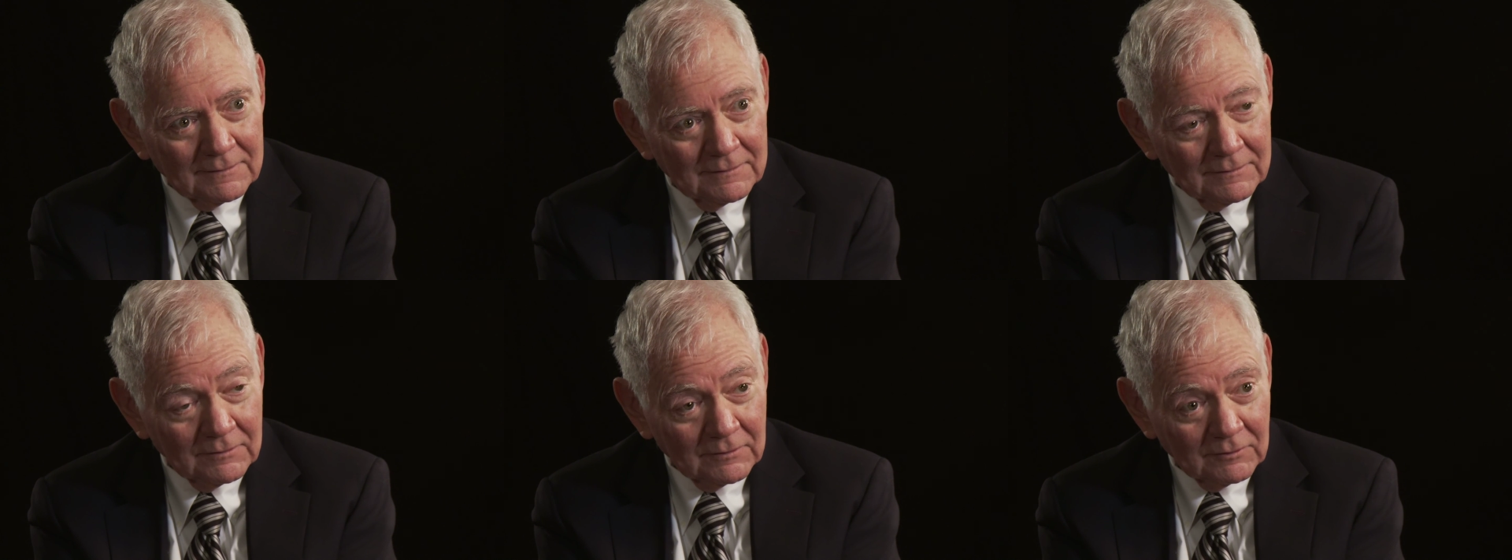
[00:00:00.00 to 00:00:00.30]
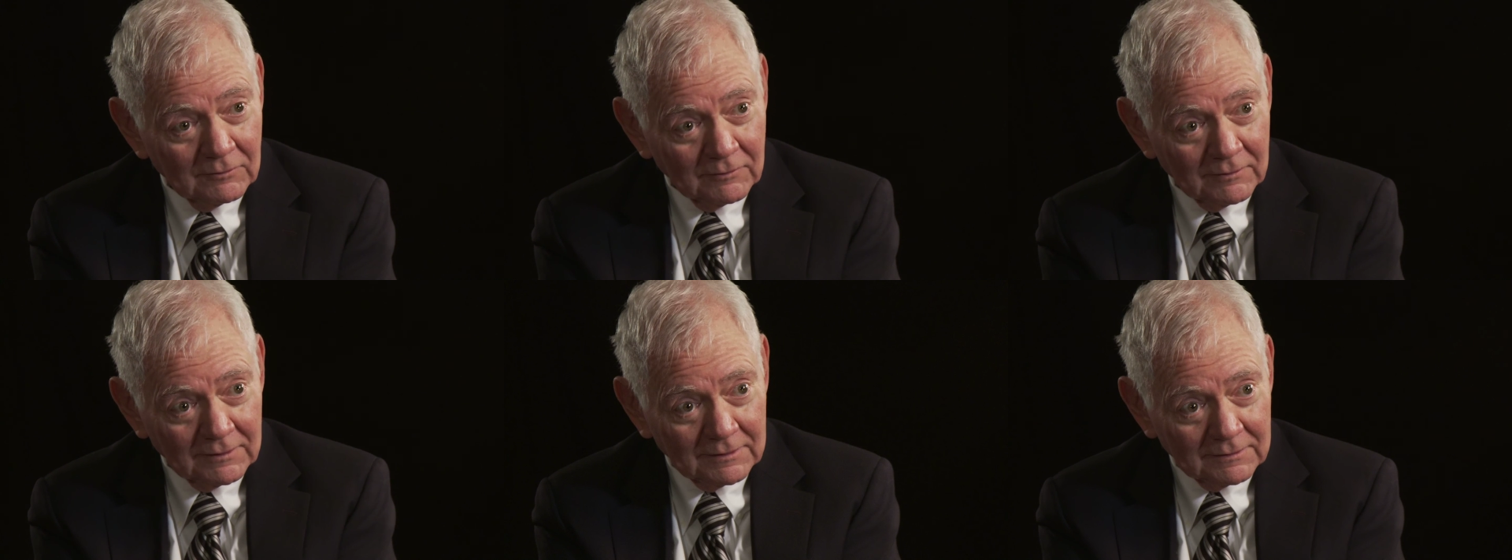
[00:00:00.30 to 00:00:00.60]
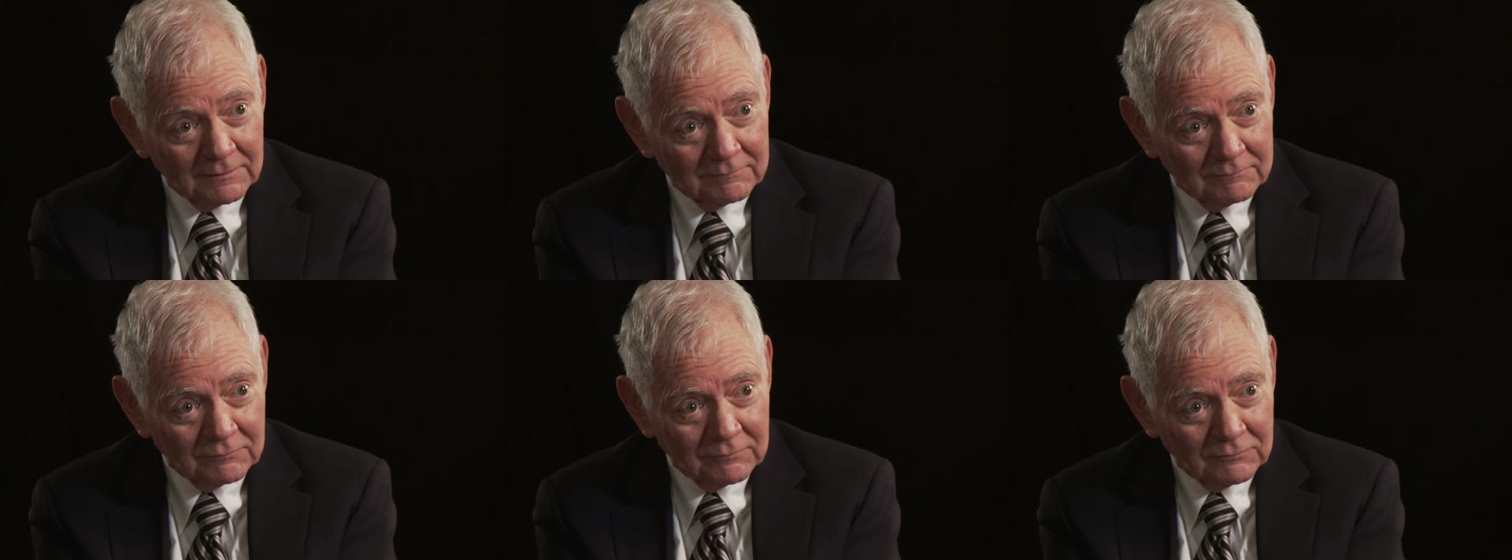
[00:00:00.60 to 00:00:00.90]

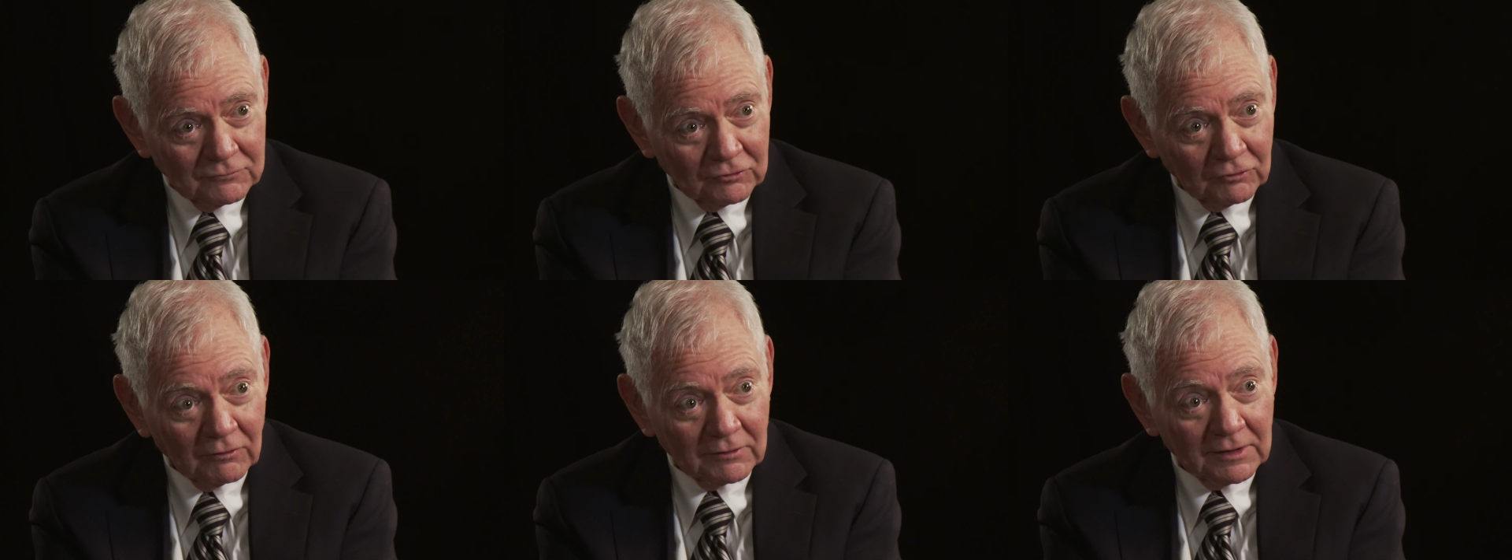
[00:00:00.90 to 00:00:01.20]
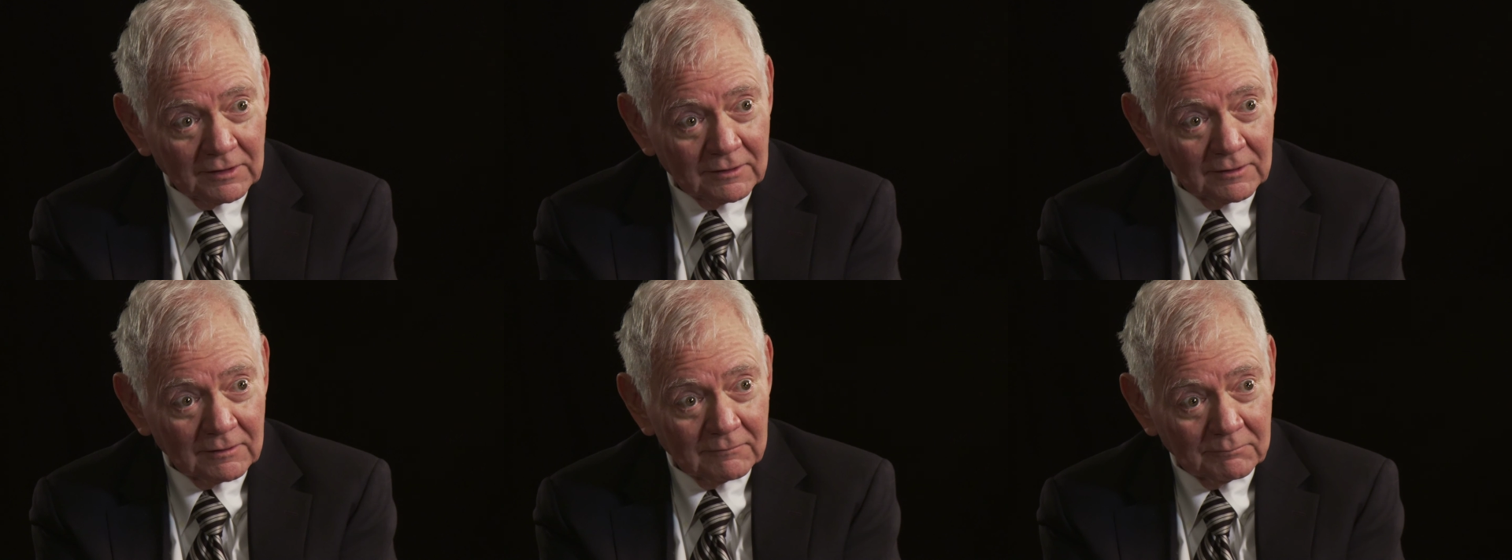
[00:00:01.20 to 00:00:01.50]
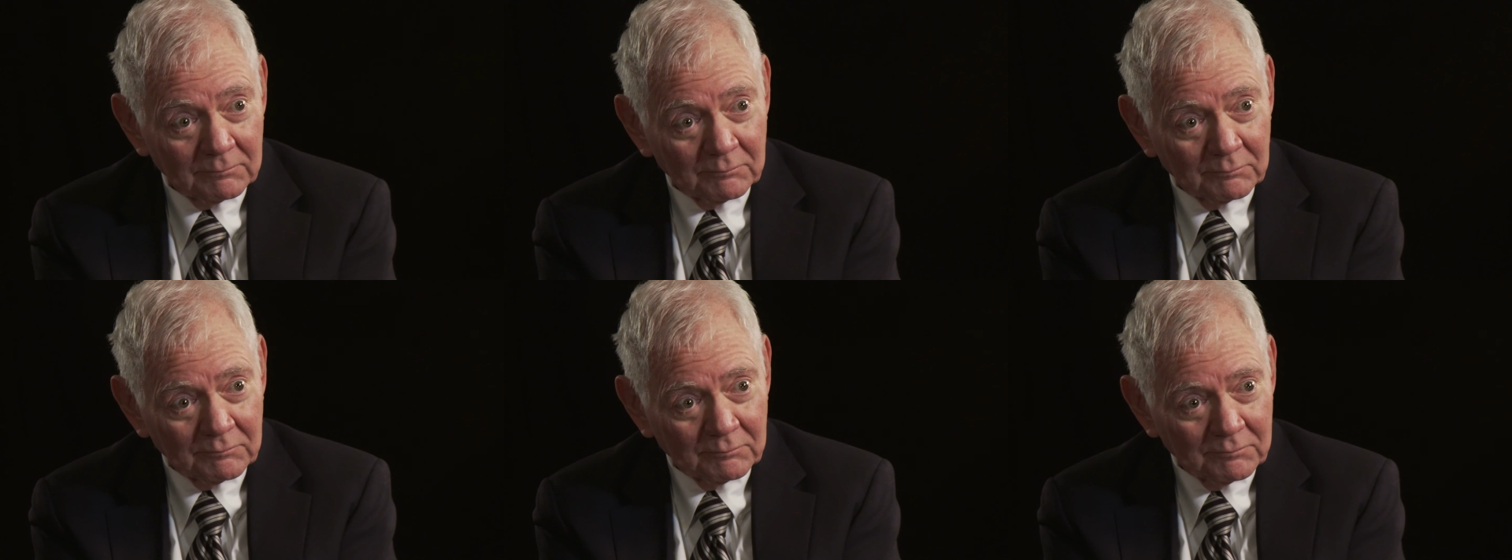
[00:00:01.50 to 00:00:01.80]
you're joining a
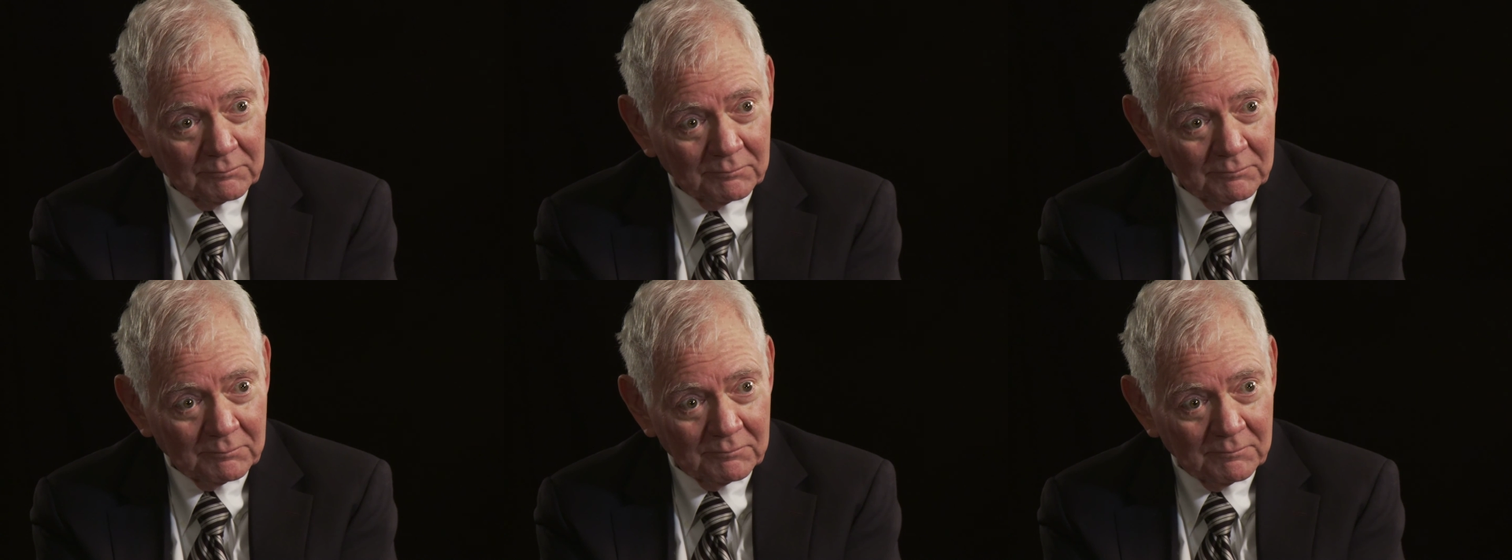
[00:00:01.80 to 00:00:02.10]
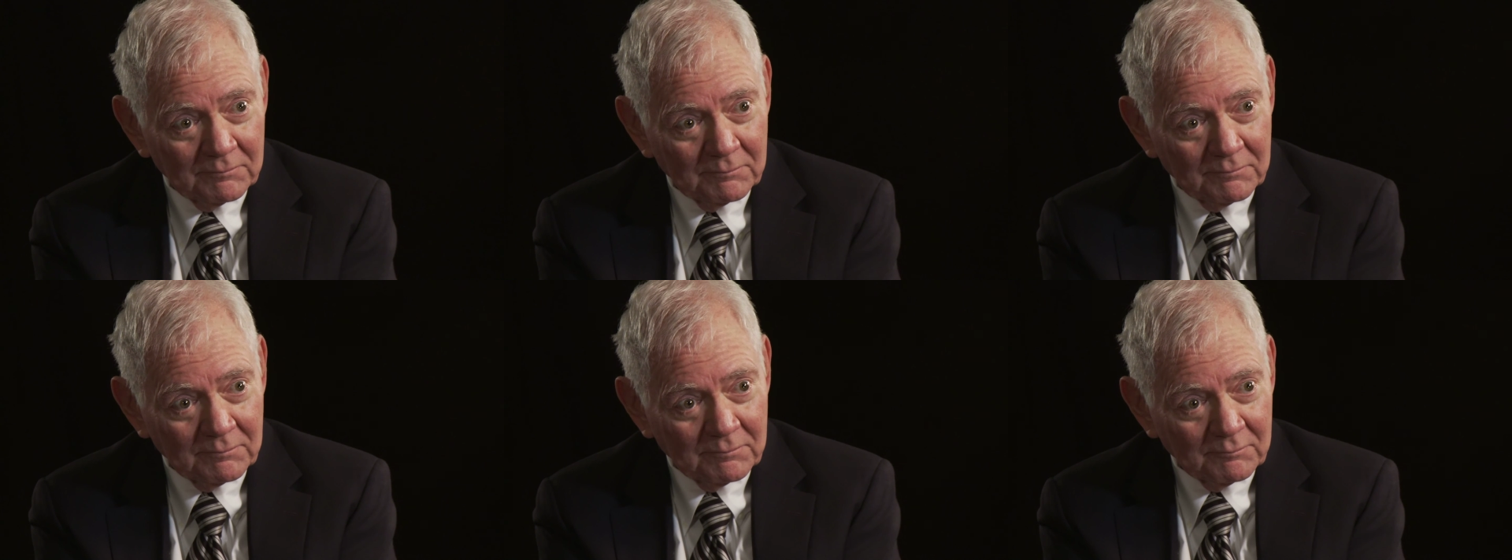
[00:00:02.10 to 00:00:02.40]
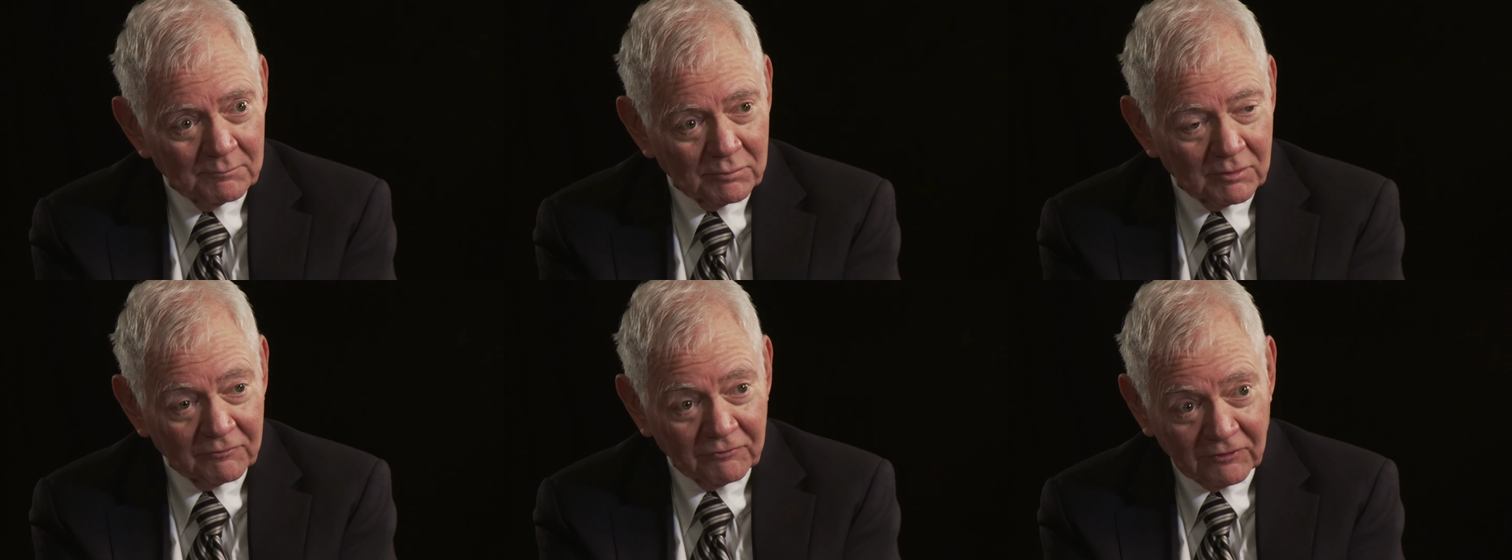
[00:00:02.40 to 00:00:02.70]

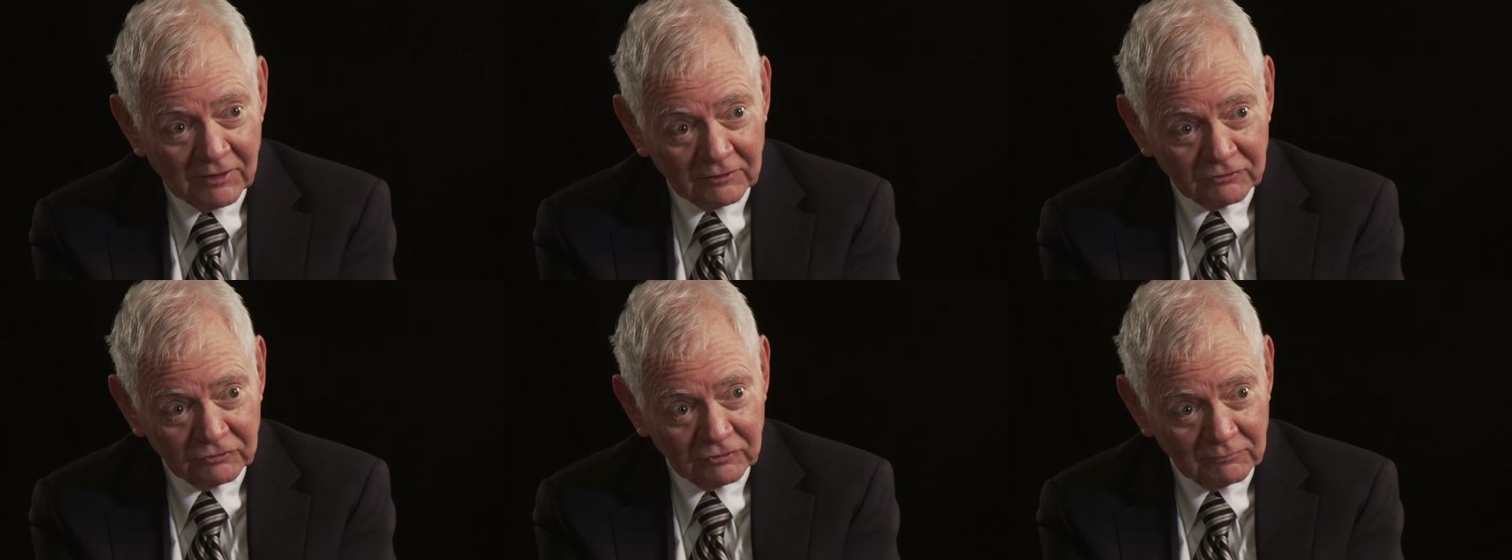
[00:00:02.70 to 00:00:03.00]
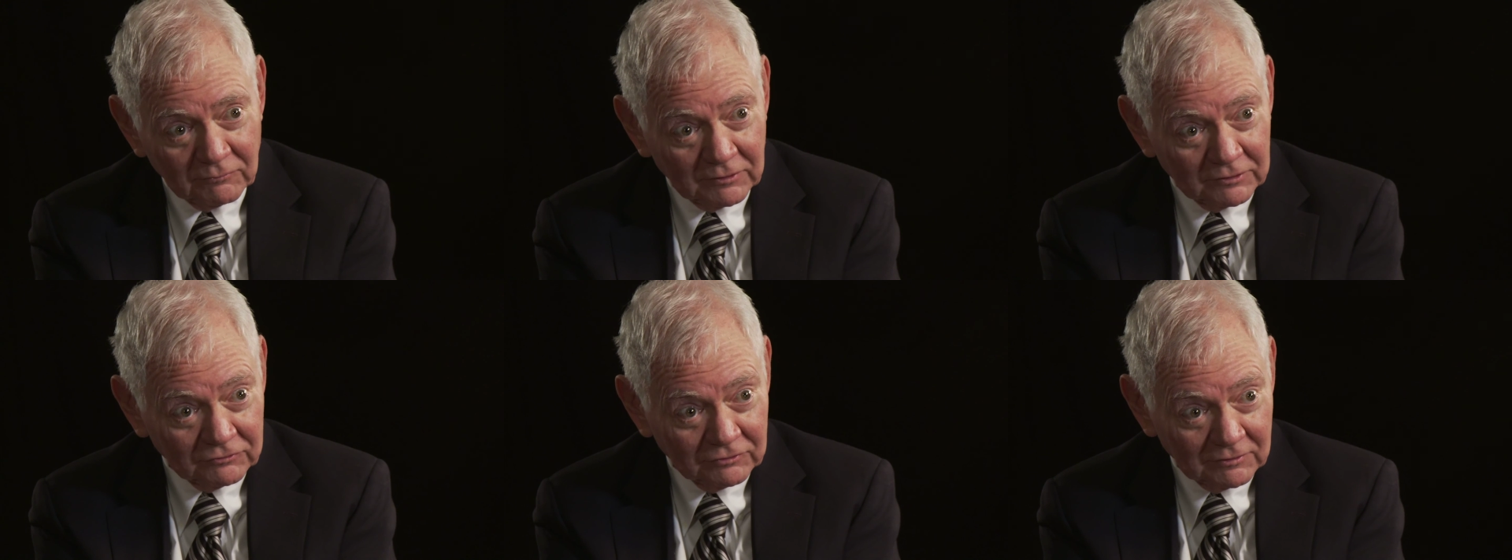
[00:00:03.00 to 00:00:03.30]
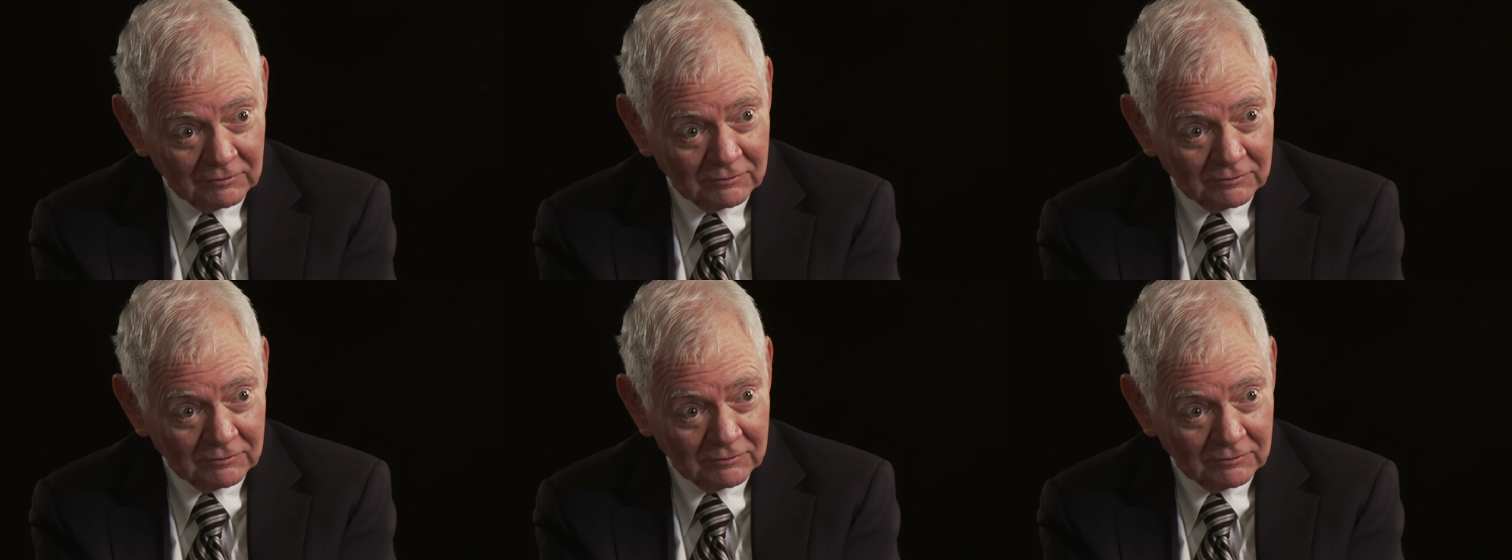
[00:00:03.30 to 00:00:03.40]
profession which